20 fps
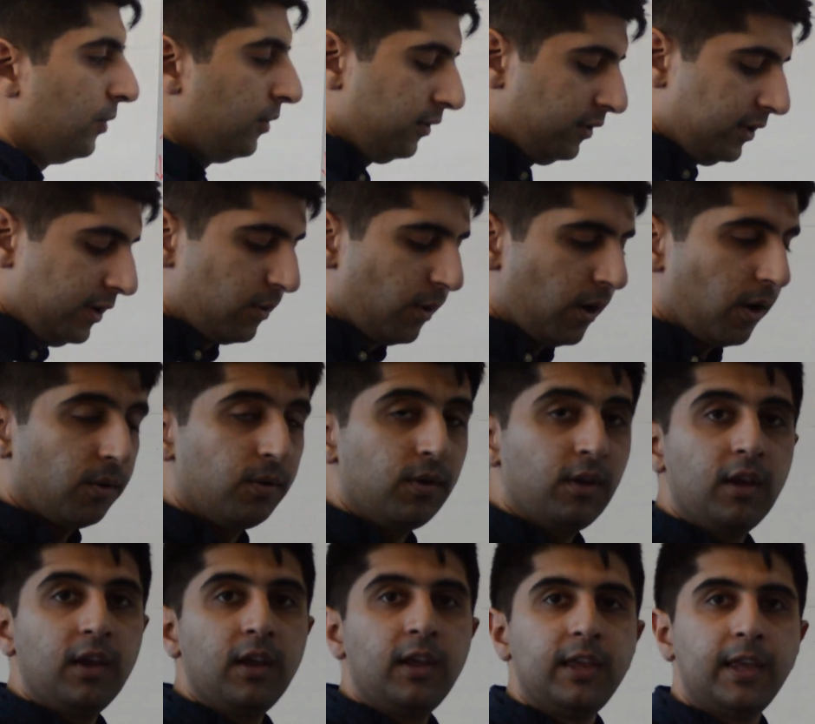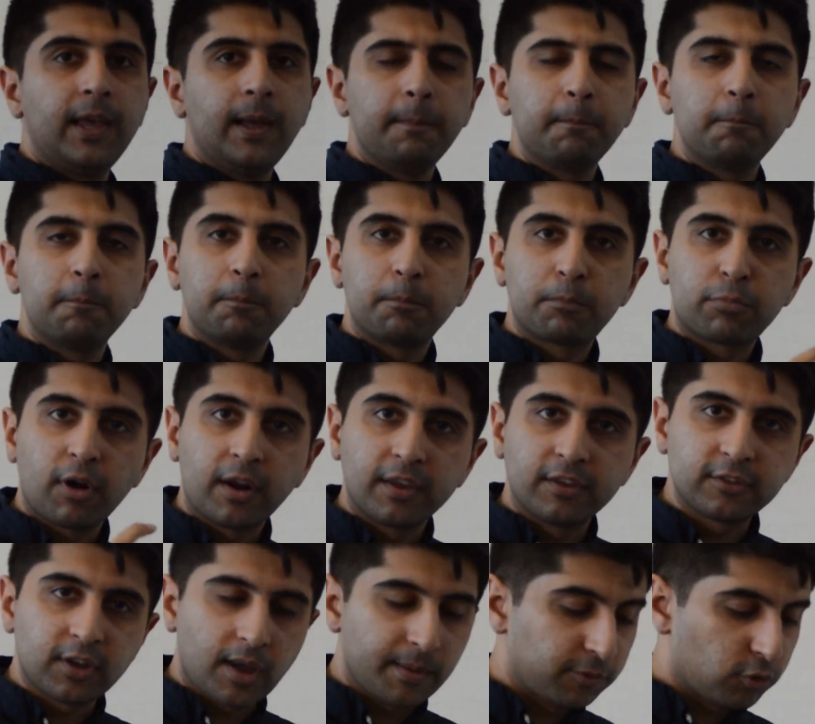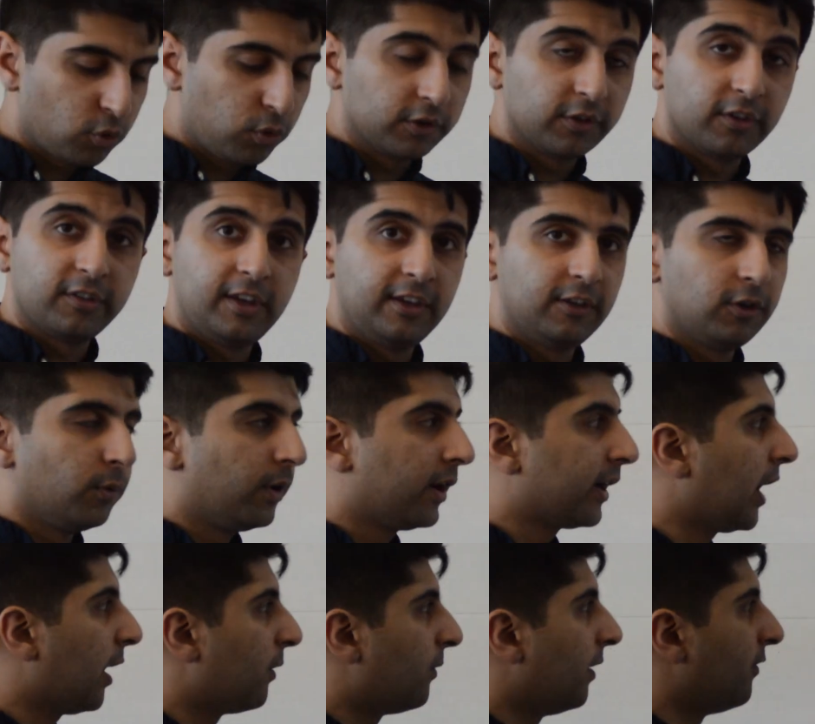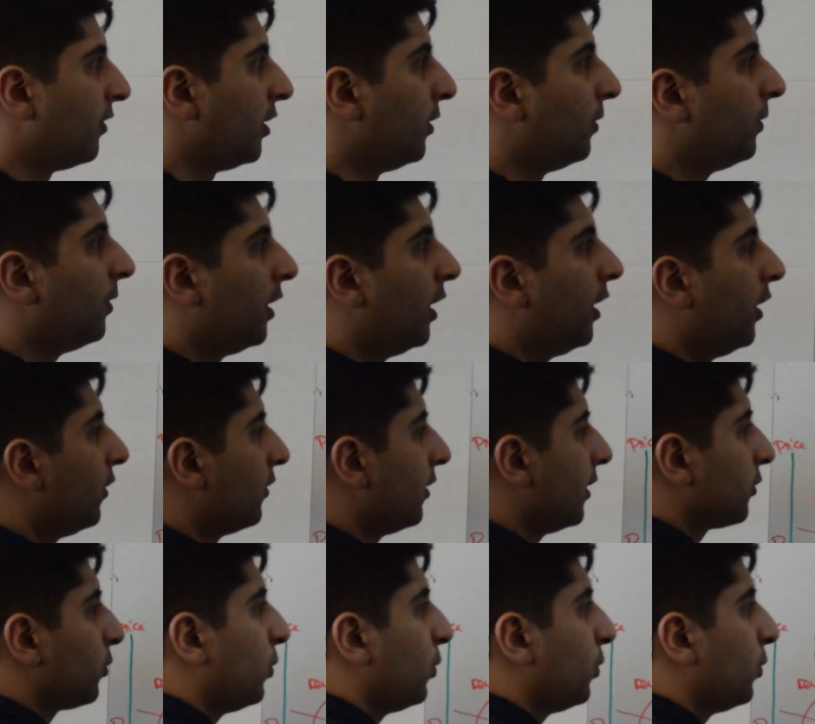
0. Yeah? Price times quantity to work out revenue. So let's